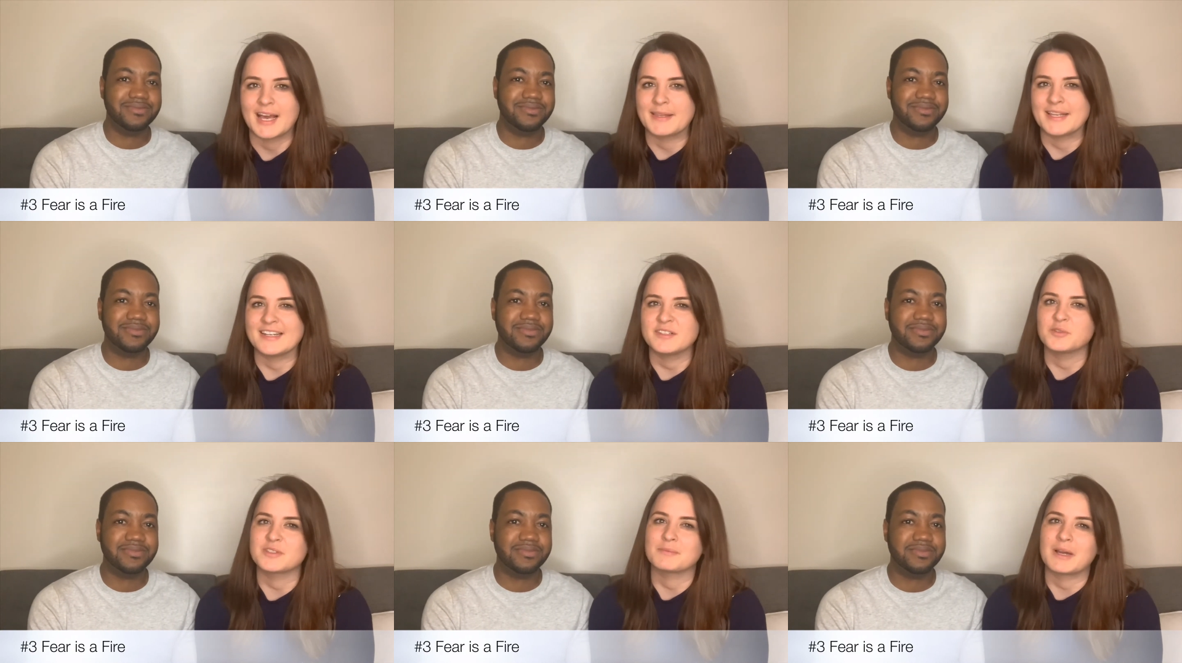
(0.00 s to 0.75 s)
Speaker 1: And then it
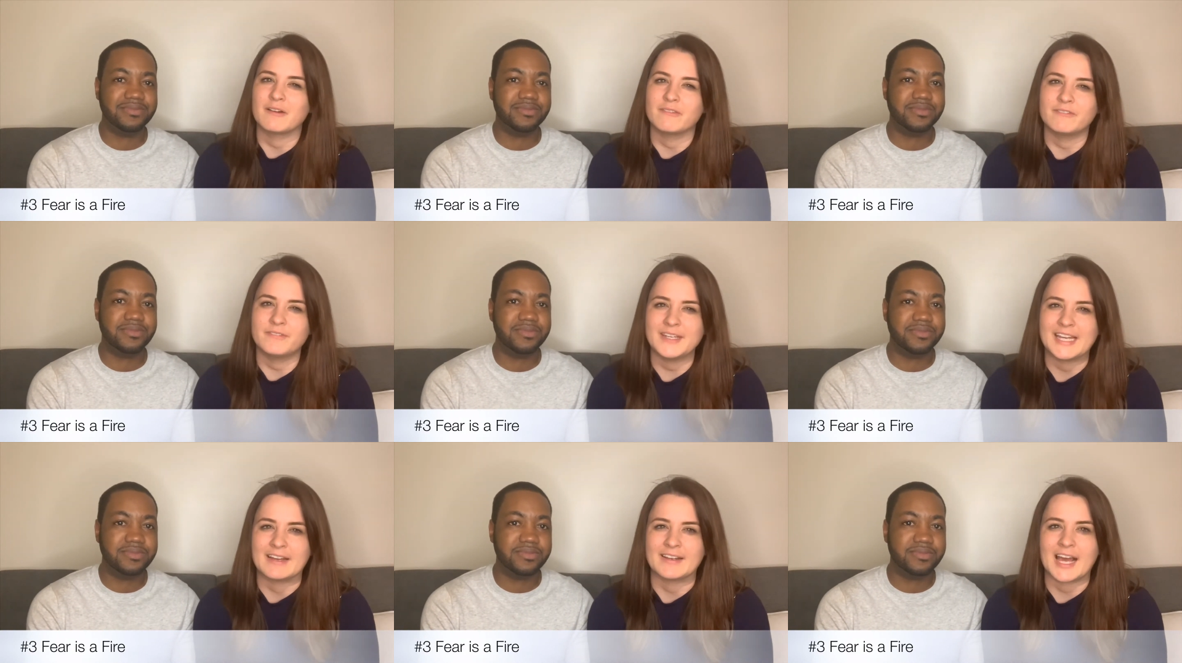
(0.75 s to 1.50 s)
talks about
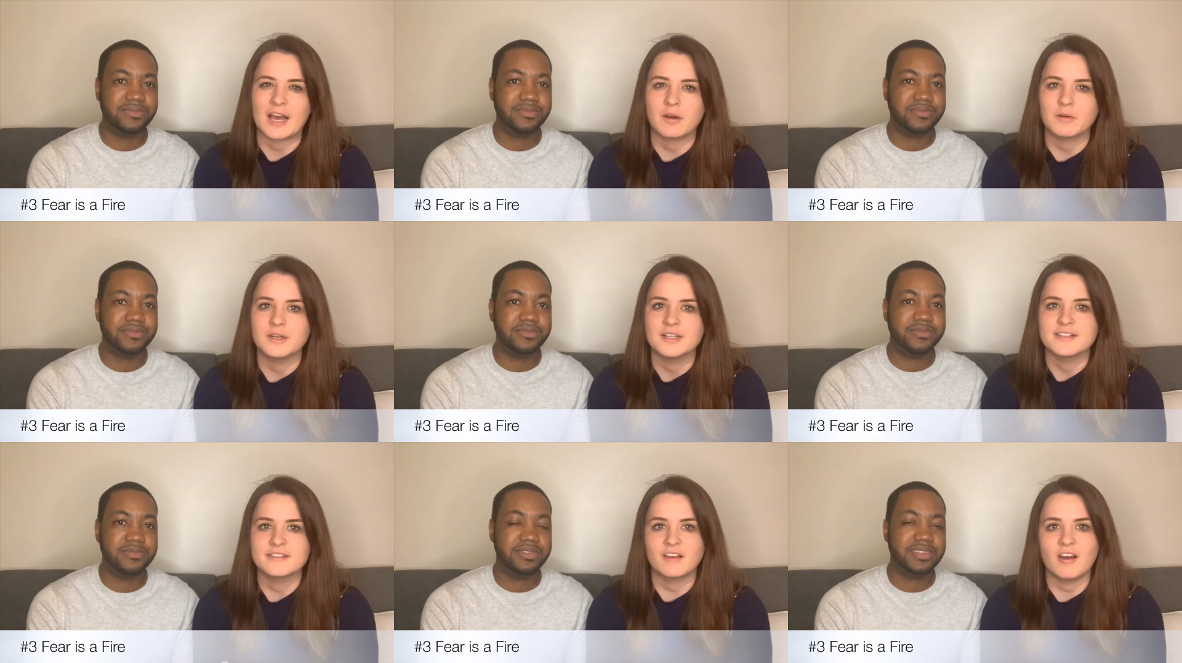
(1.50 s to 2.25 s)
fear and how
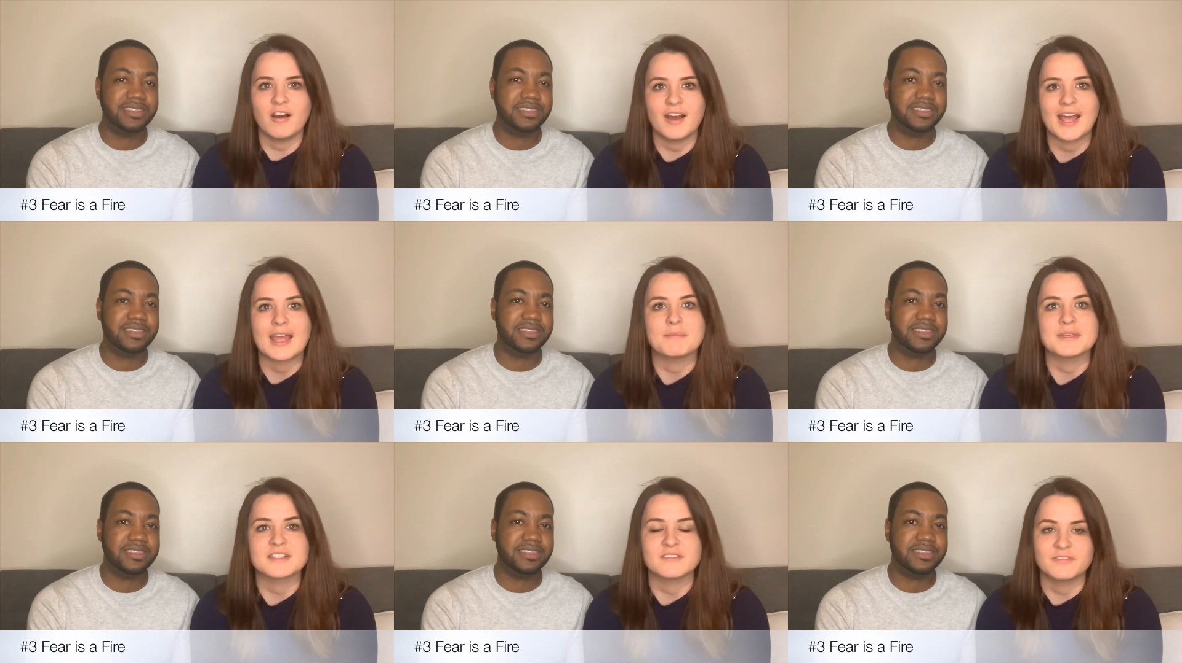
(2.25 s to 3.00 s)

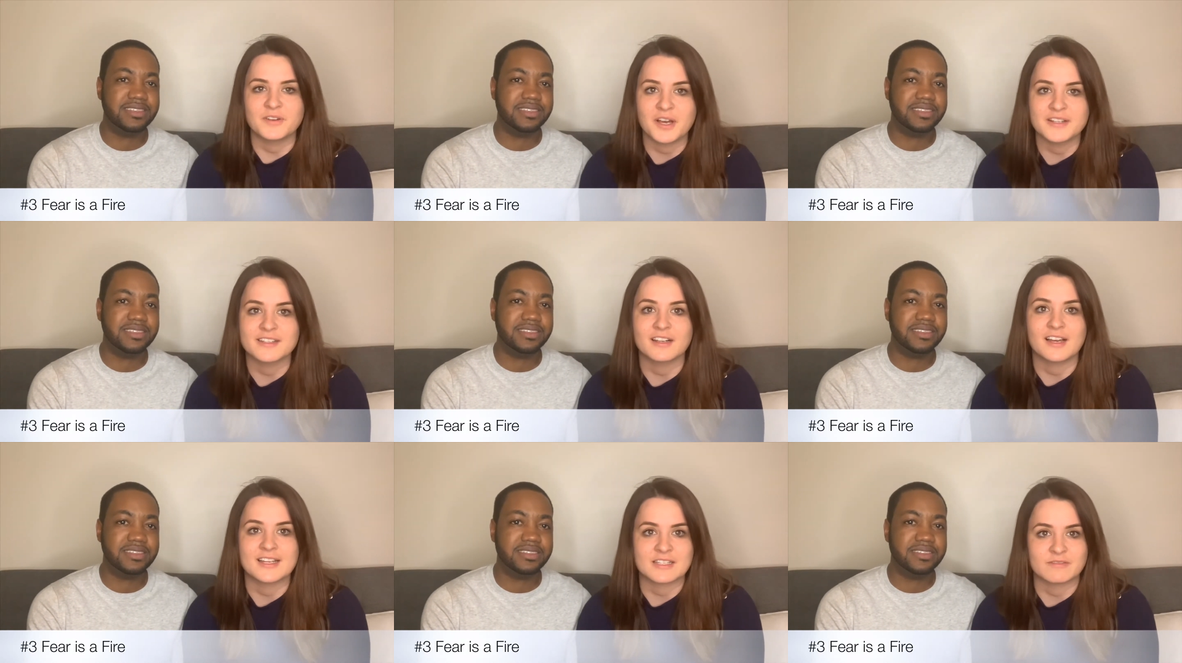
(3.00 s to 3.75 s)
time is the
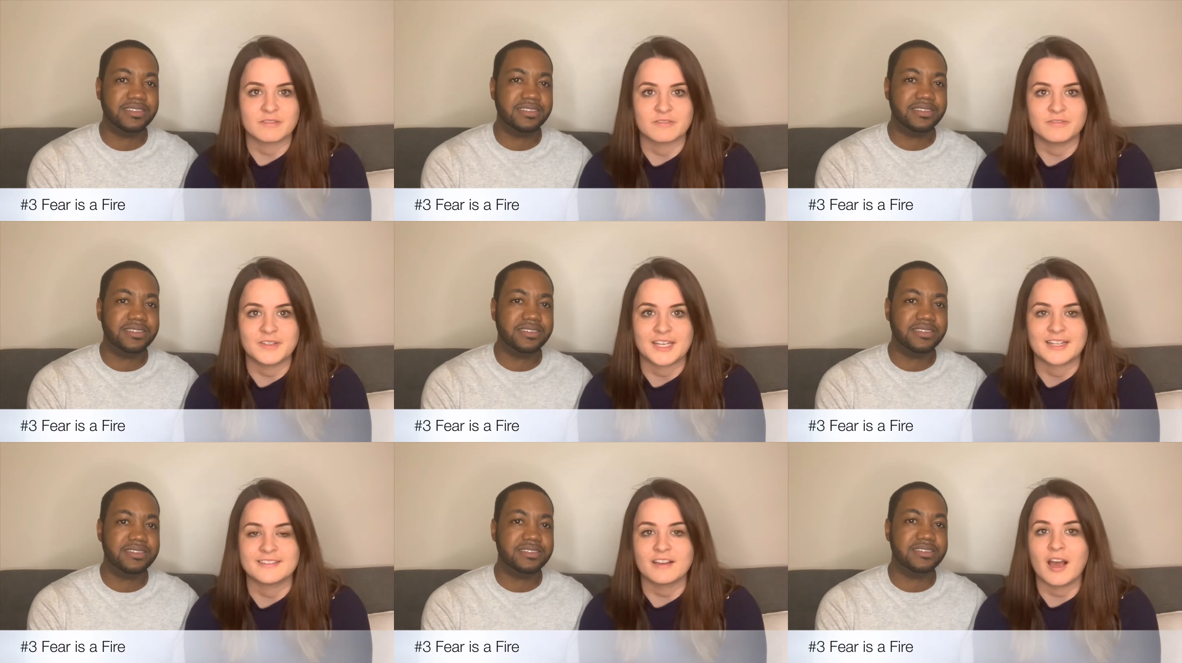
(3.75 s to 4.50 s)
fertilizer for
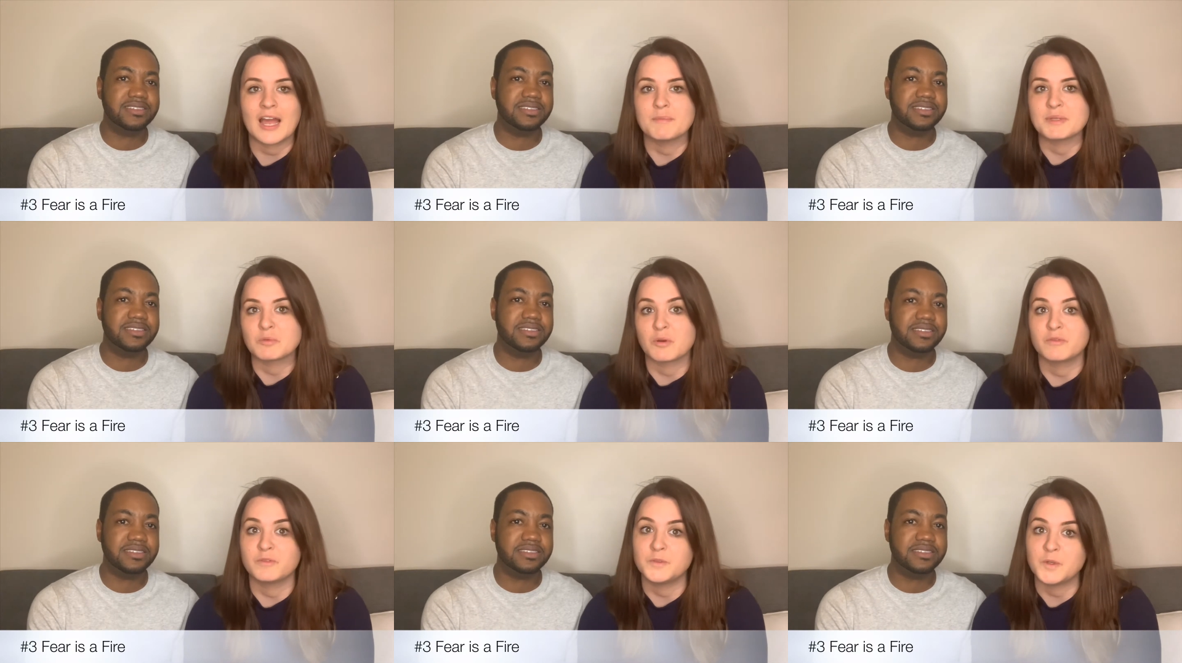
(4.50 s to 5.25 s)
fear. Time is
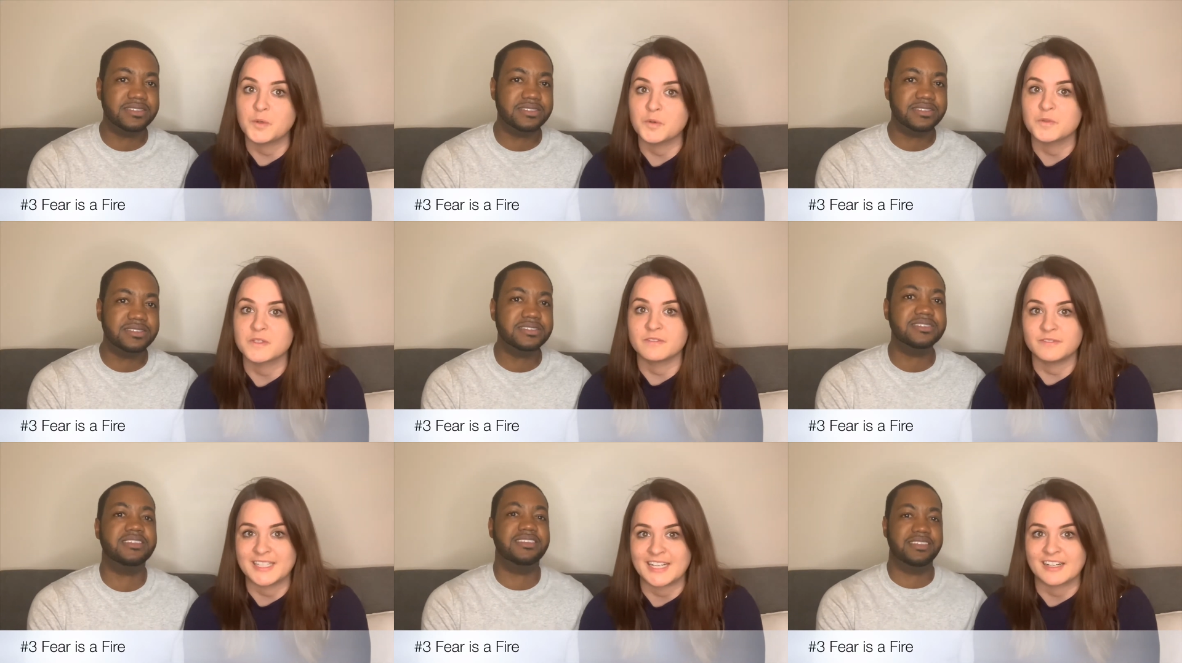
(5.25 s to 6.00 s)
what fuels
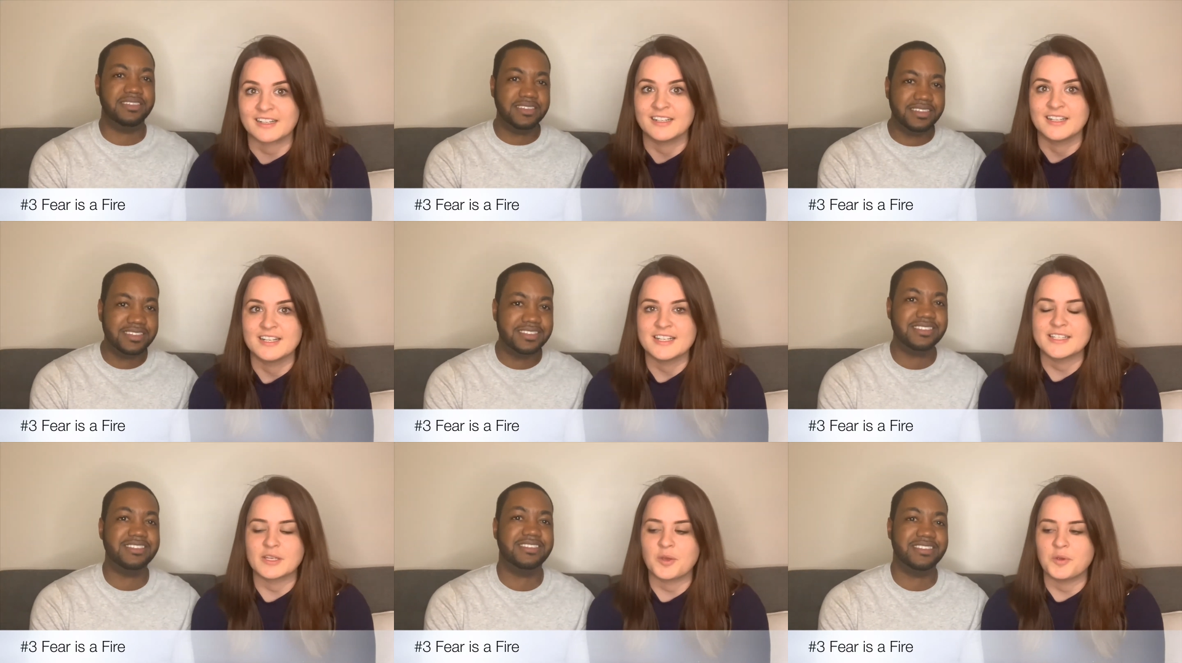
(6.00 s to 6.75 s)
fear.
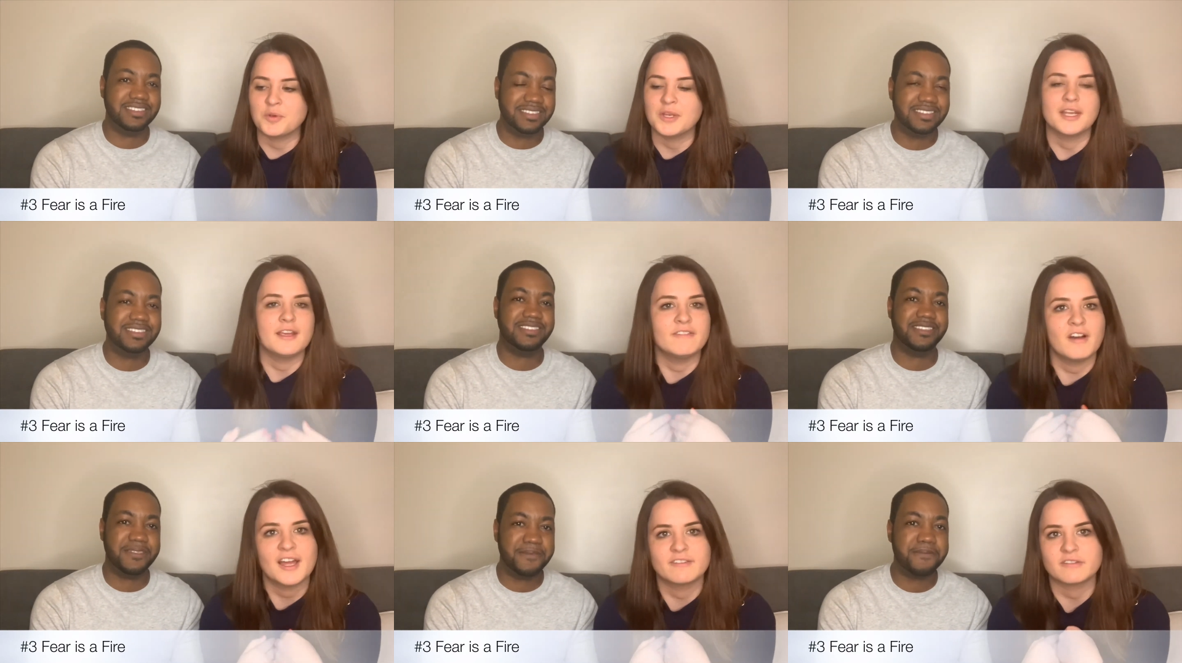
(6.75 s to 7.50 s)
So
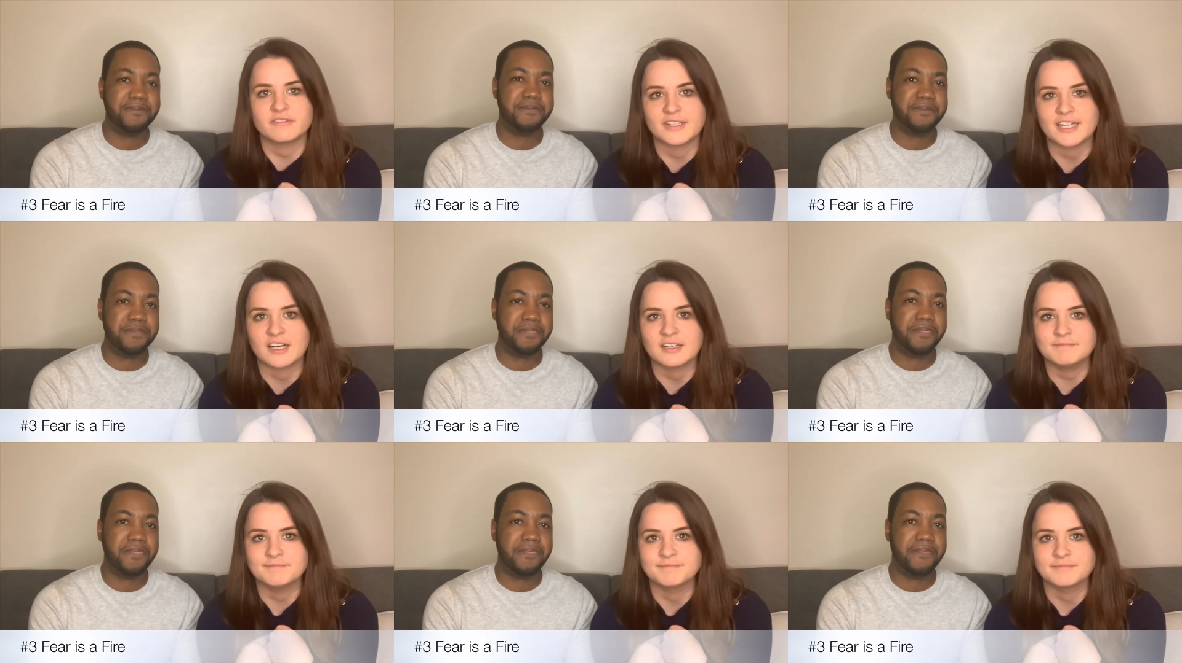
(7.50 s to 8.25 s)
if I have a
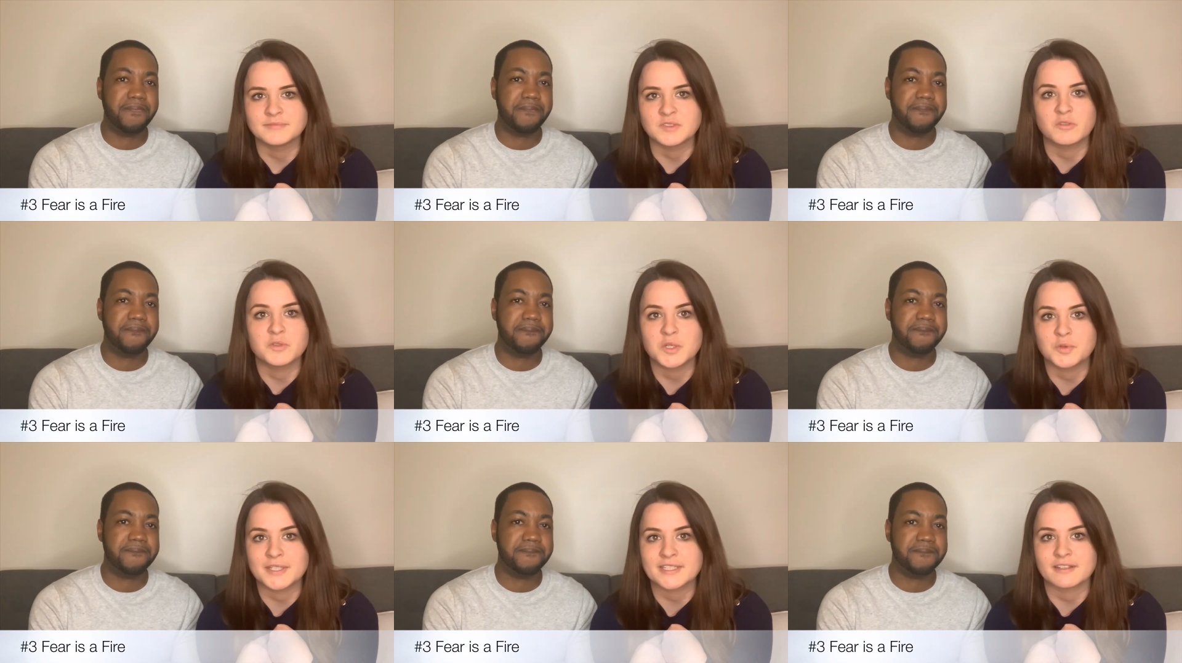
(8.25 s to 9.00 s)
fear of
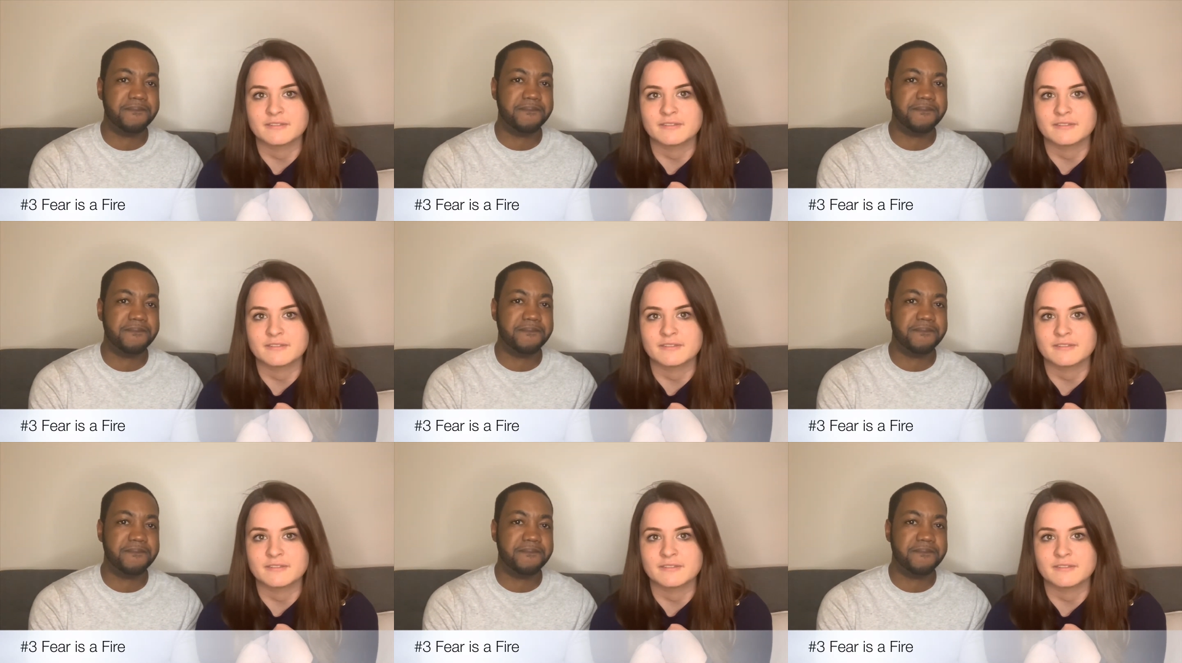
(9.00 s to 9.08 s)
doing